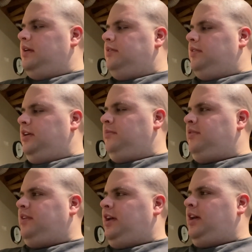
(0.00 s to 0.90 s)

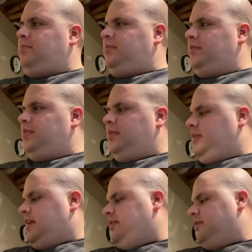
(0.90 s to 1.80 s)
Dreamscape, the
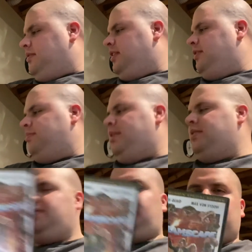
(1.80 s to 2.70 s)
widescreen
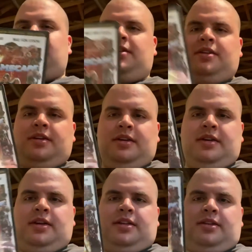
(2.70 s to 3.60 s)
special edition.
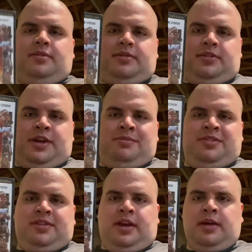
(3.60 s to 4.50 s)
The
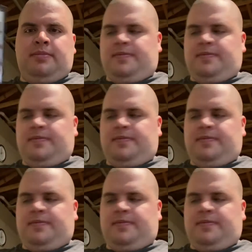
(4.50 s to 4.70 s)
Dreamscape.